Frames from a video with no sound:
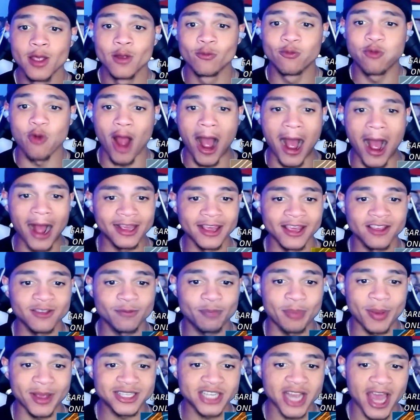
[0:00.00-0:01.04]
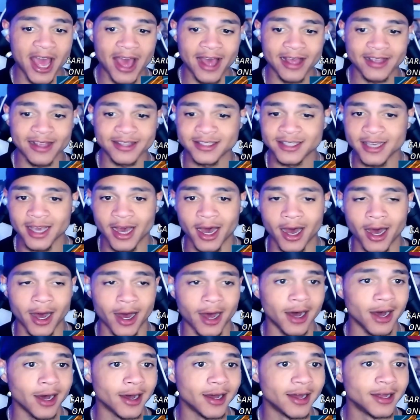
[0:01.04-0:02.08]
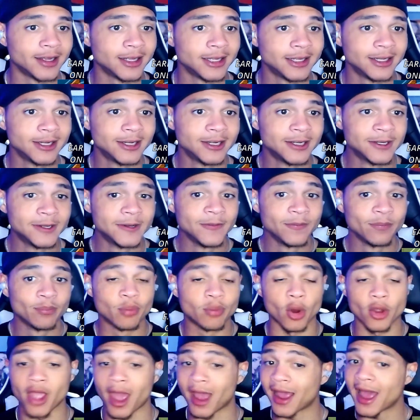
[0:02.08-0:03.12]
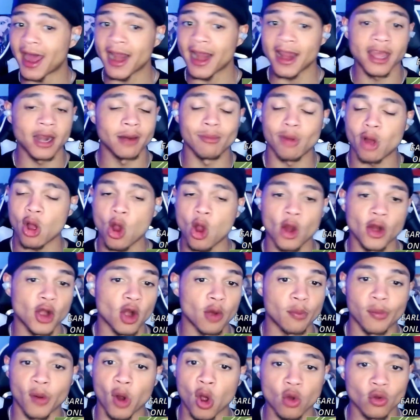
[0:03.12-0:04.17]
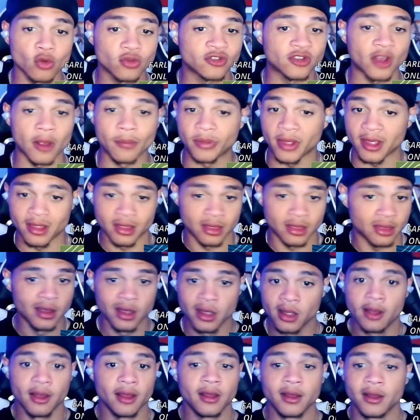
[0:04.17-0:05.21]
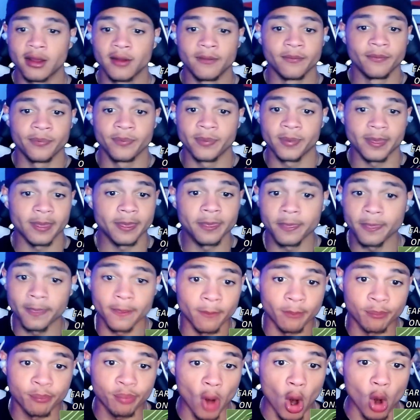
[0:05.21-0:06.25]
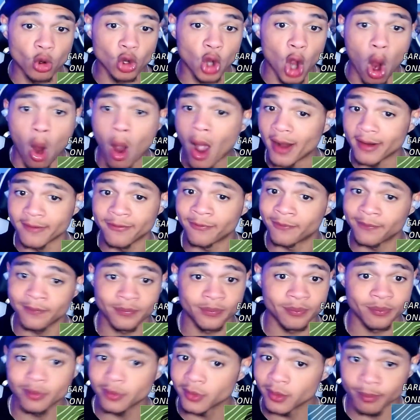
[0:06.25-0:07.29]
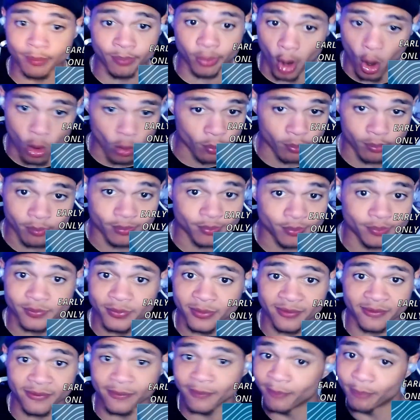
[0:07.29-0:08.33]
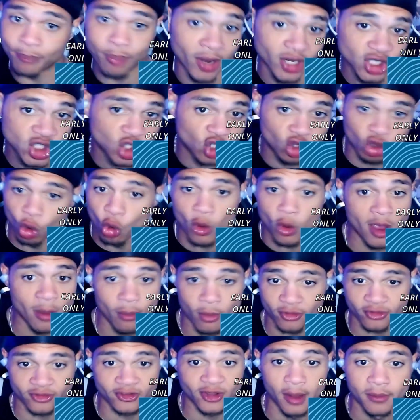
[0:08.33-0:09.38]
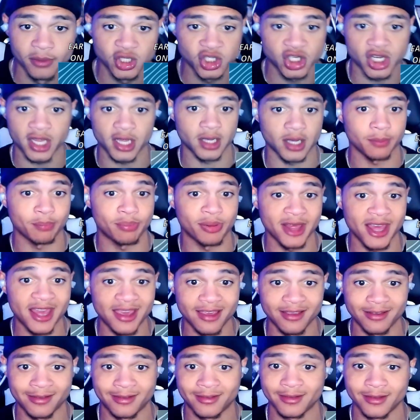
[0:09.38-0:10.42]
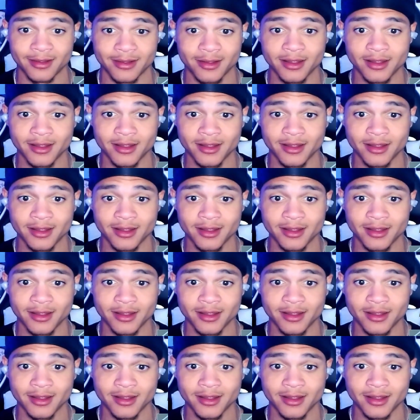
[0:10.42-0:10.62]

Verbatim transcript: Rock his bitch ass! Yo! Bro, y'all gotta hit him harder, bro. Something. Bro, go on! Bro, punch through him or some shit, please!